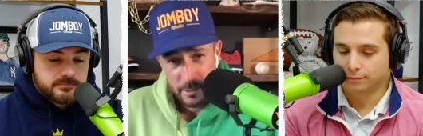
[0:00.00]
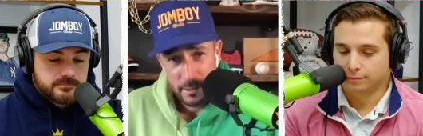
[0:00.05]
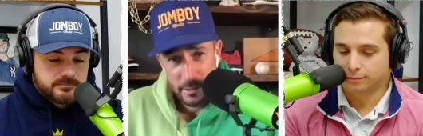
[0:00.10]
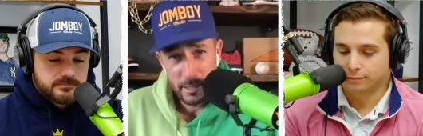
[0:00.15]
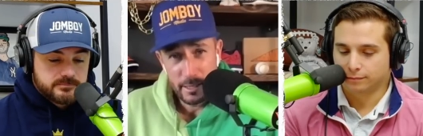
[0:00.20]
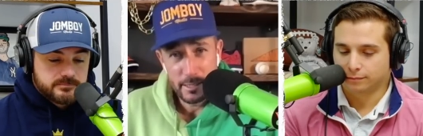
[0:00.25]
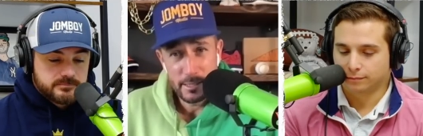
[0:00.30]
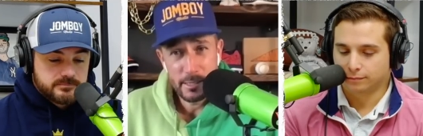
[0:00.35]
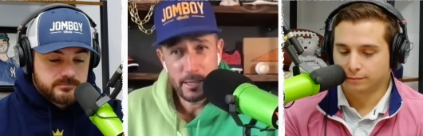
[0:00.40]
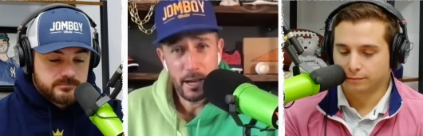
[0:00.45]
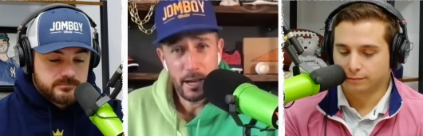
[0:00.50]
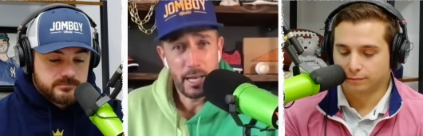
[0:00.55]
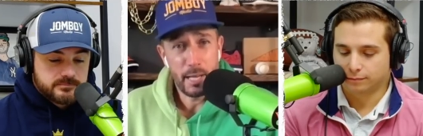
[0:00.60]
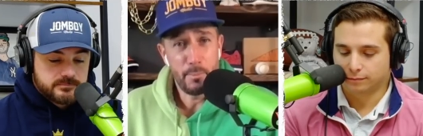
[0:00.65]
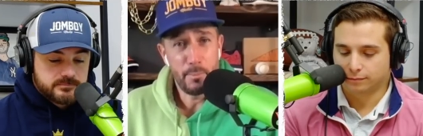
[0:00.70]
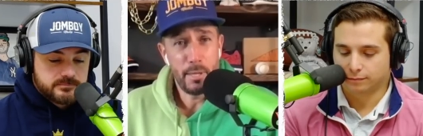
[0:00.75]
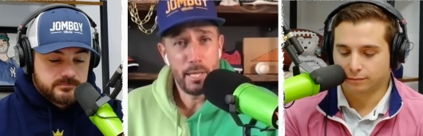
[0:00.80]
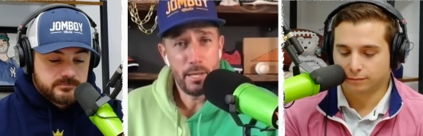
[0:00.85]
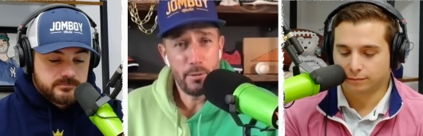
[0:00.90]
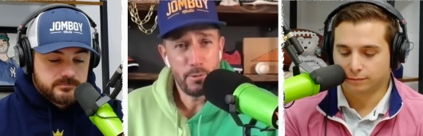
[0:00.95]
Speaker 1: and Scotty
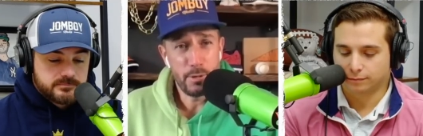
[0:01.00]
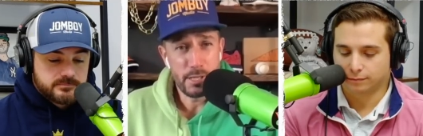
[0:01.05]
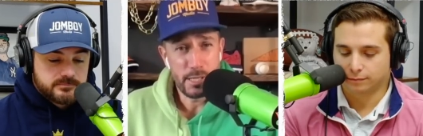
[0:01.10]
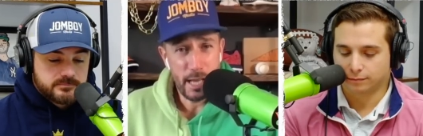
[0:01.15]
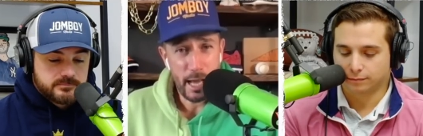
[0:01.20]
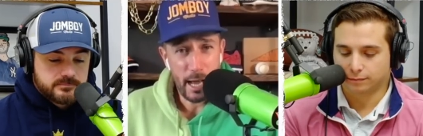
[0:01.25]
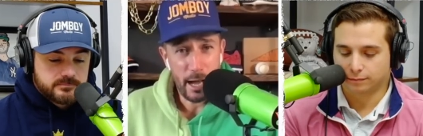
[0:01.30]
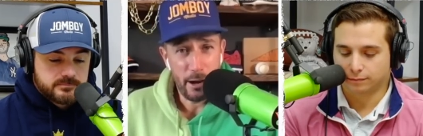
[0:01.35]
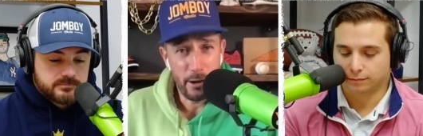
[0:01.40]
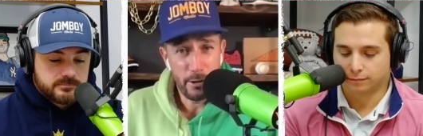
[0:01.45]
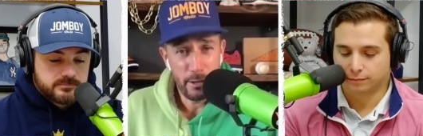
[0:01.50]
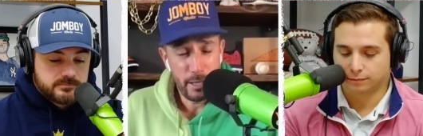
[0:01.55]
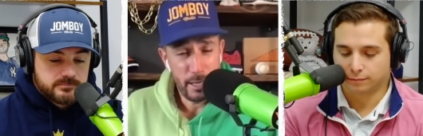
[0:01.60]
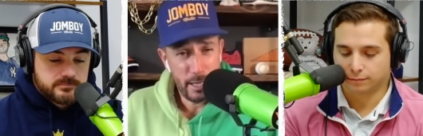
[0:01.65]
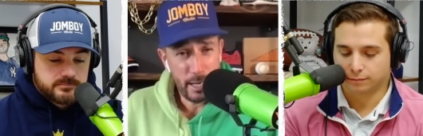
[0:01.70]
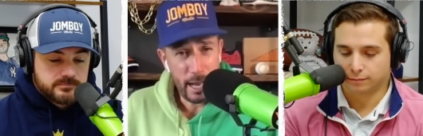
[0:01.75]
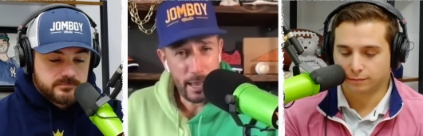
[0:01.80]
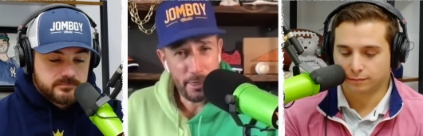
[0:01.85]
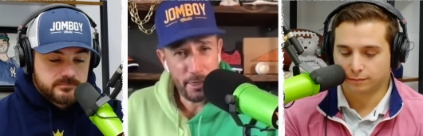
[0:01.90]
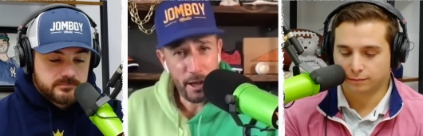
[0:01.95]
B was out.
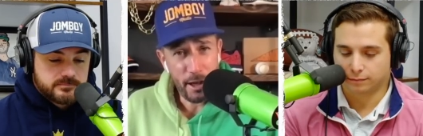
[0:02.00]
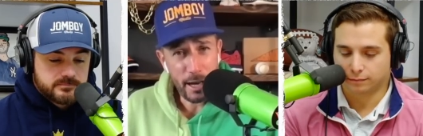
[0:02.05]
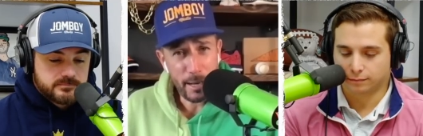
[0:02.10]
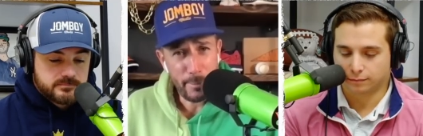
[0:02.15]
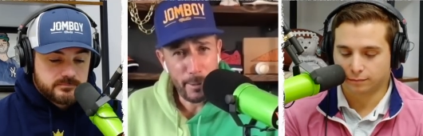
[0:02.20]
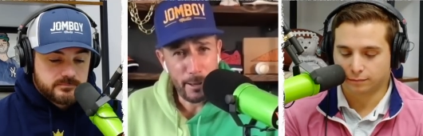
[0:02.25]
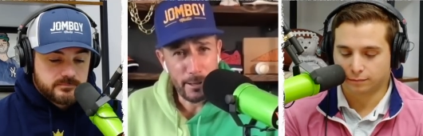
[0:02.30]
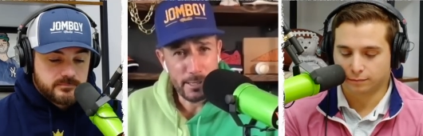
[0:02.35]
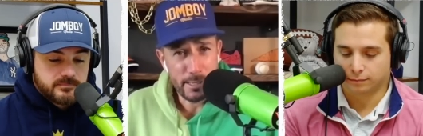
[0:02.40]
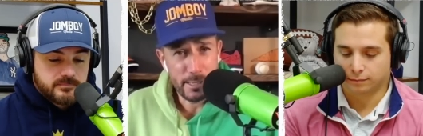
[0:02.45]
And I thought about